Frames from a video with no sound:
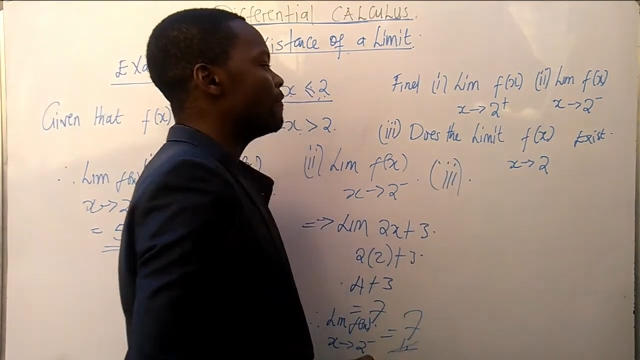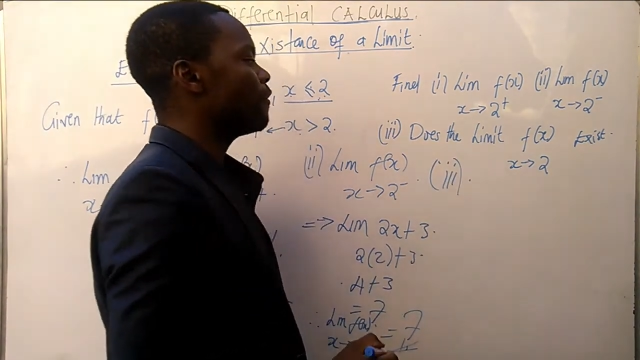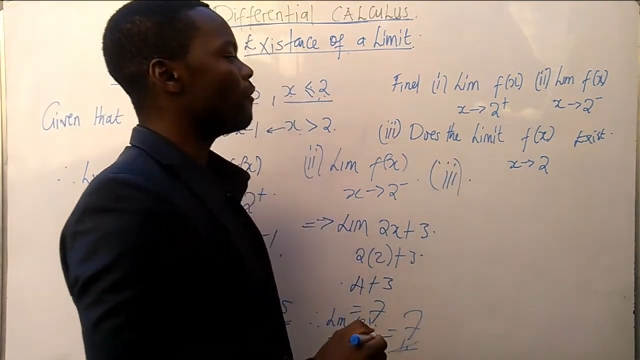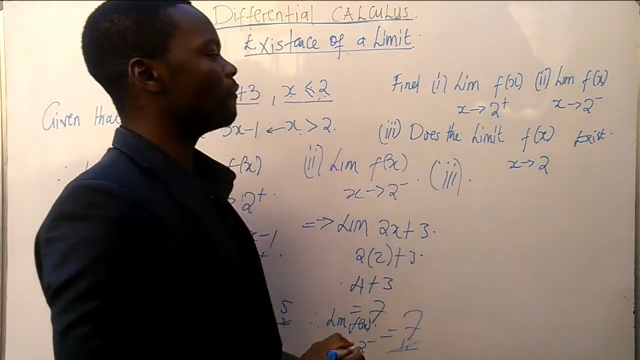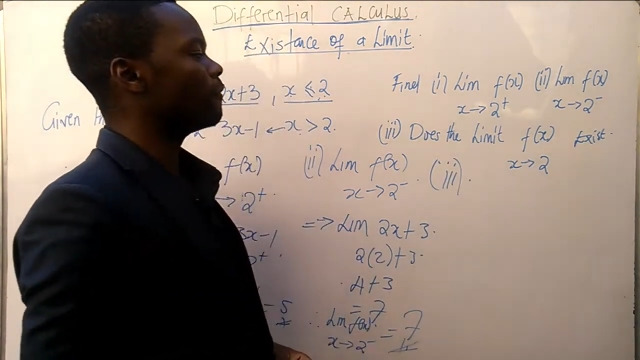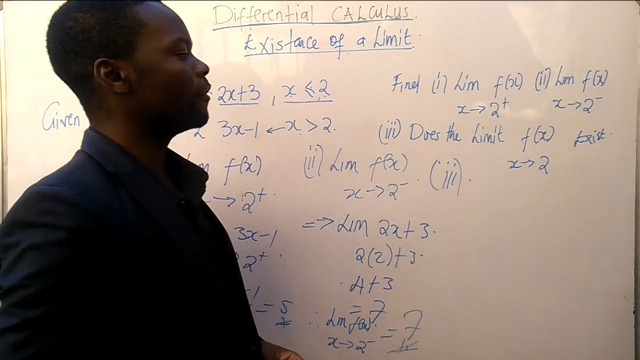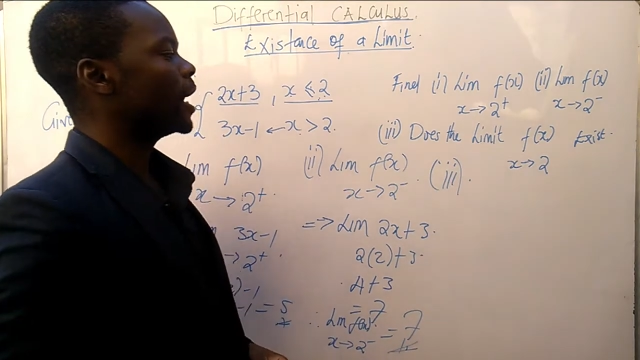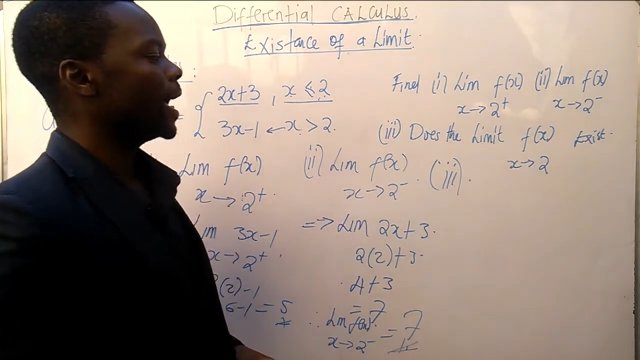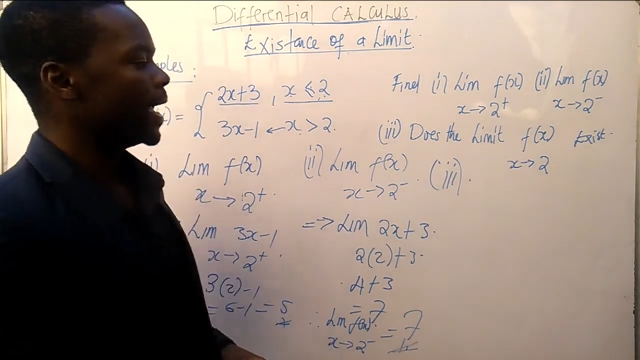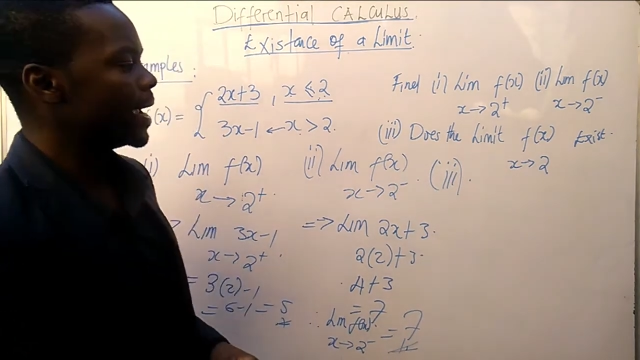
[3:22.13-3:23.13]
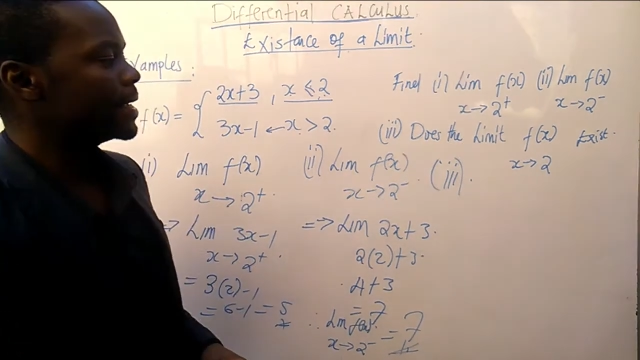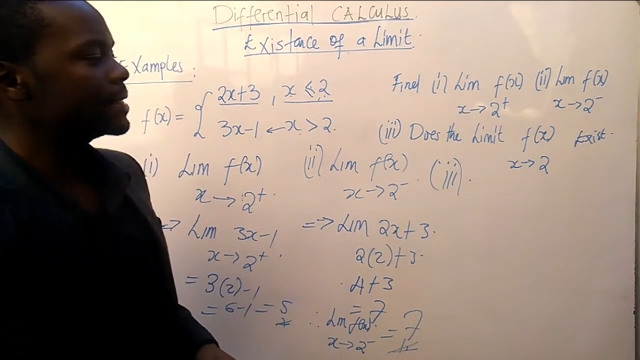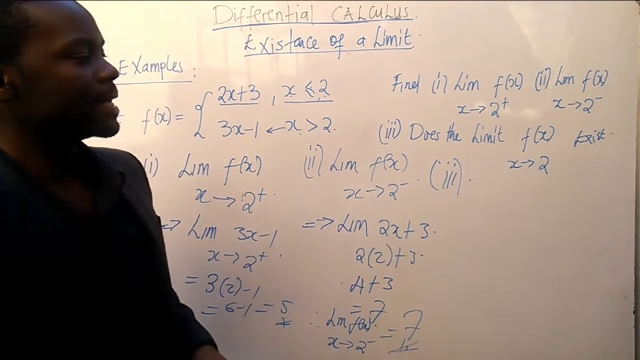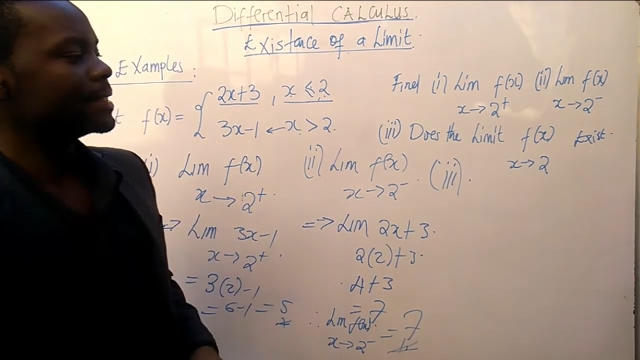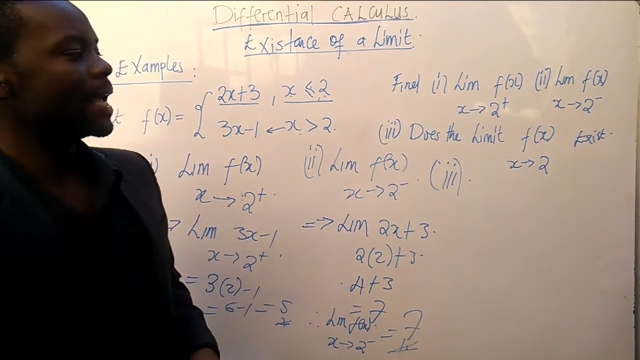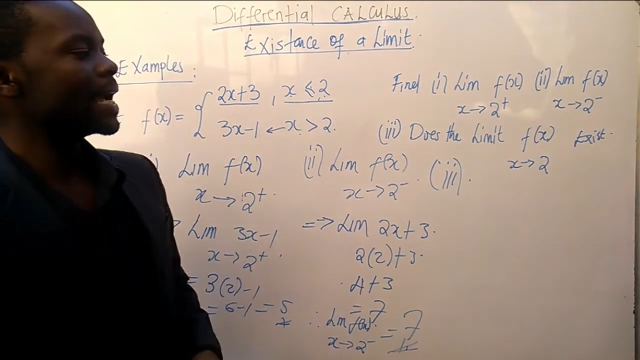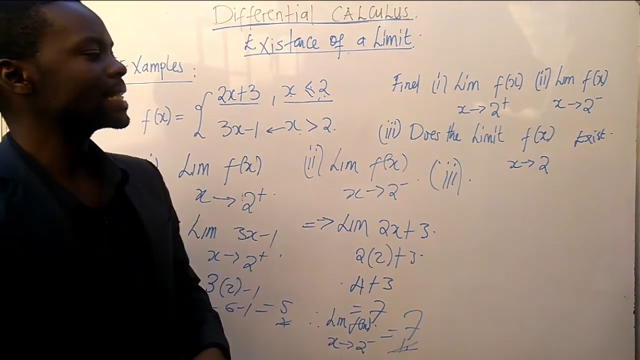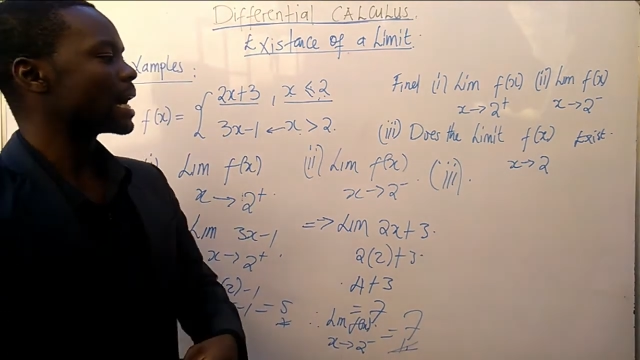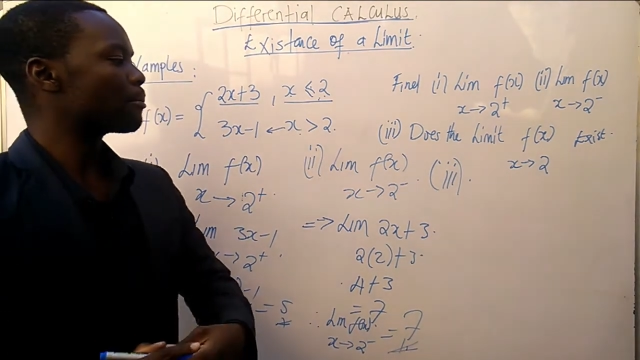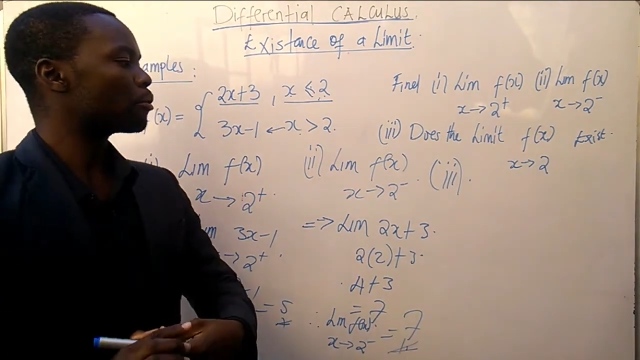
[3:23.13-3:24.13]
f of x as
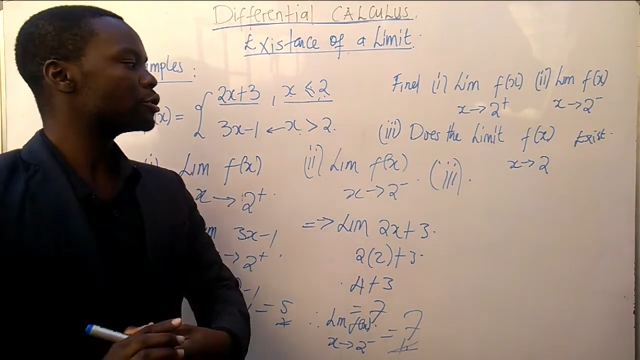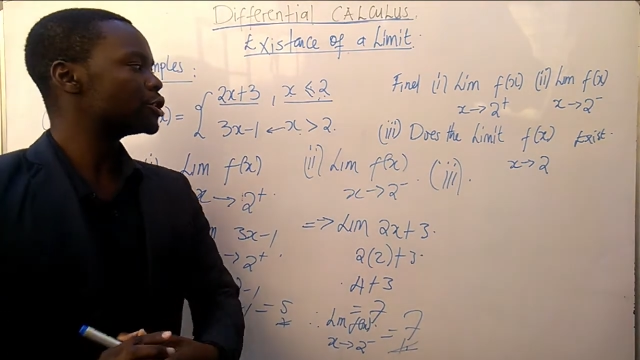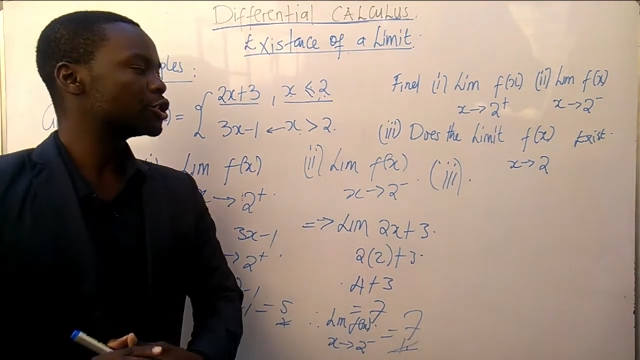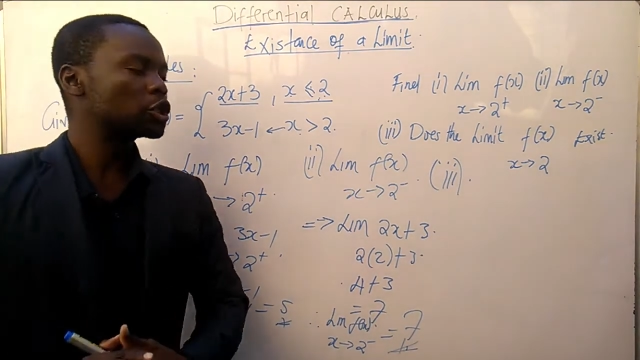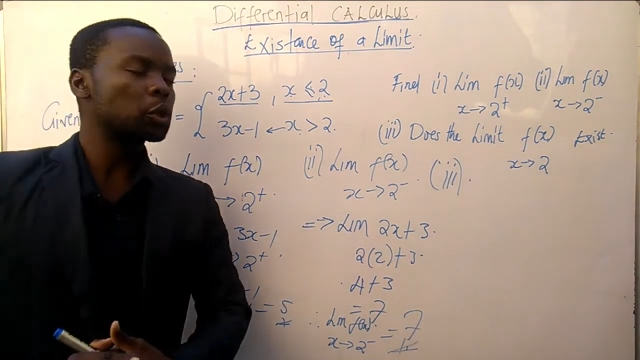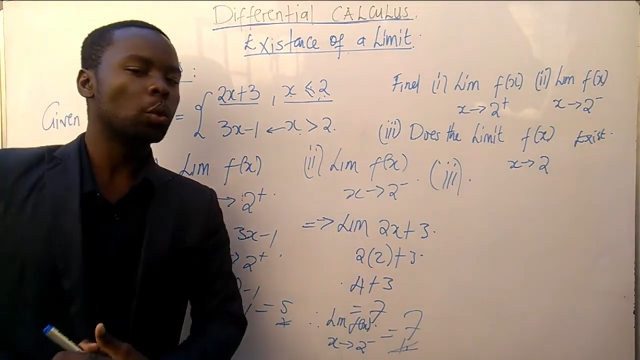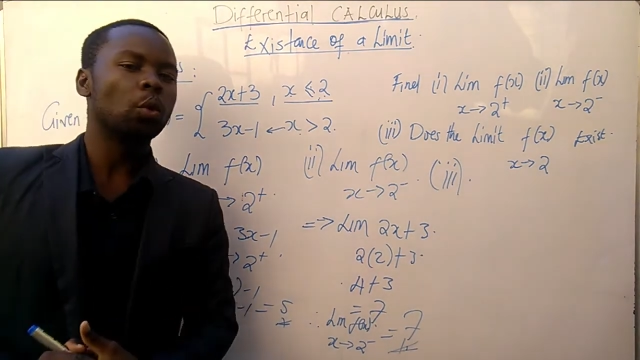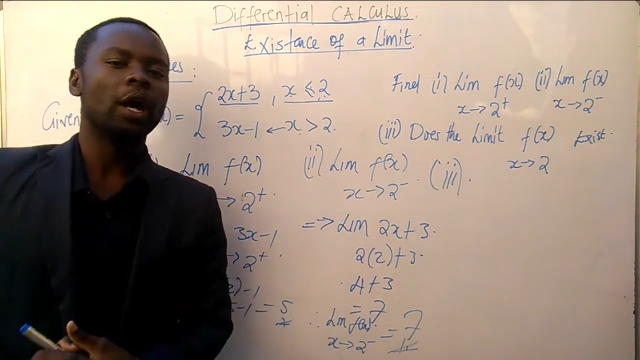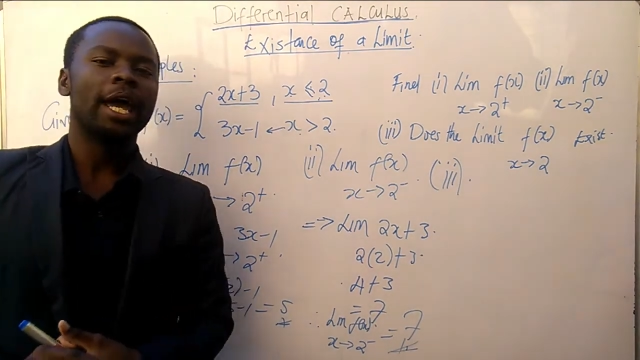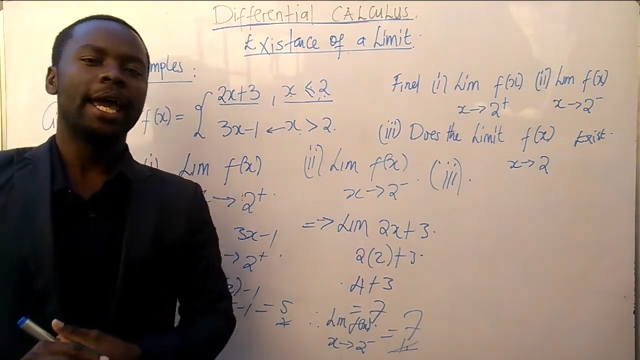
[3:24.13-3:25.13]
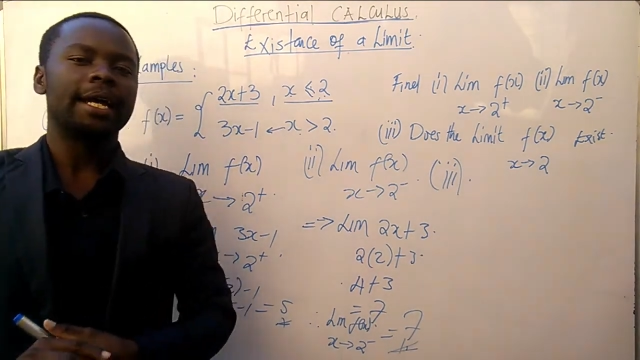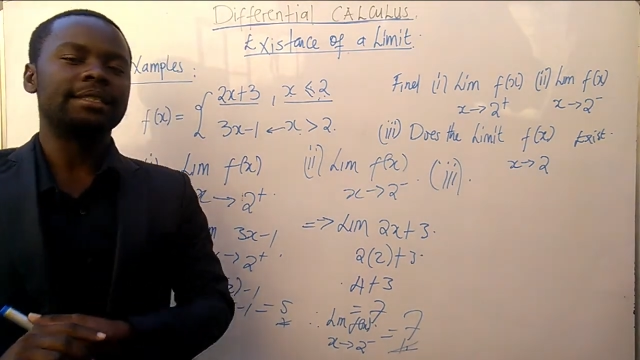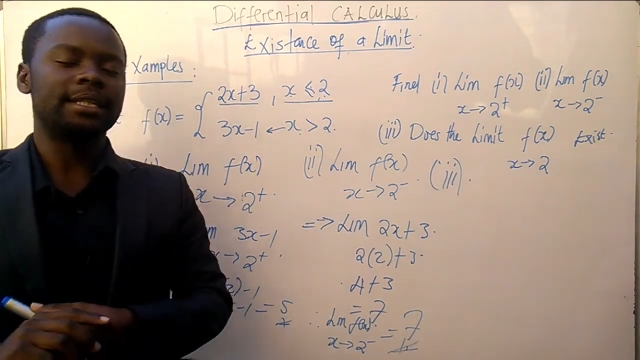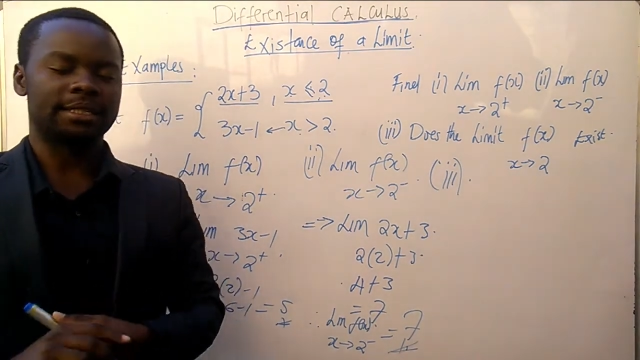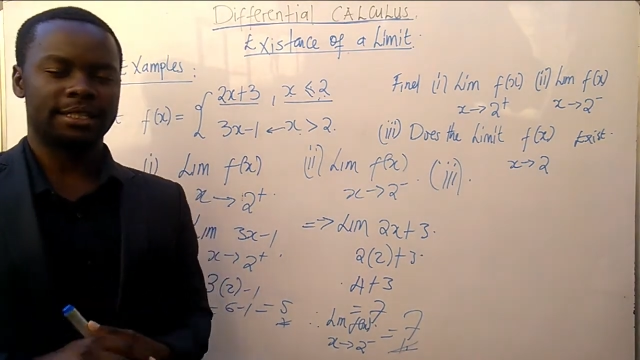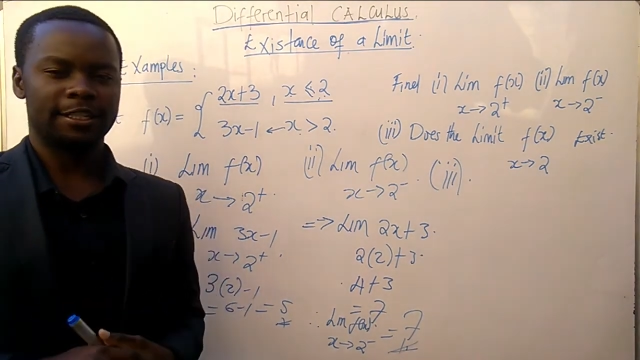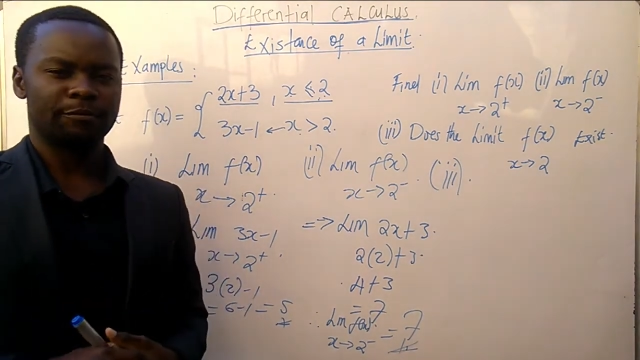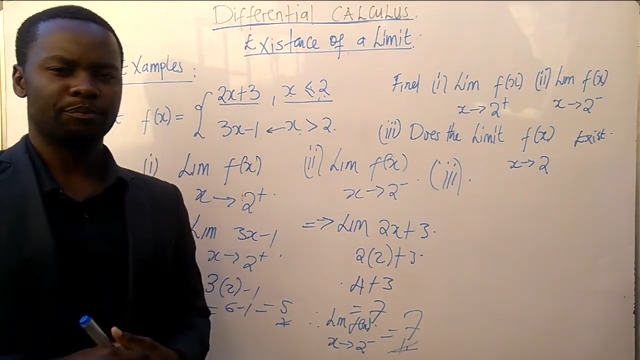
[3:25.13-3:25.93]
x approaches 2 exist?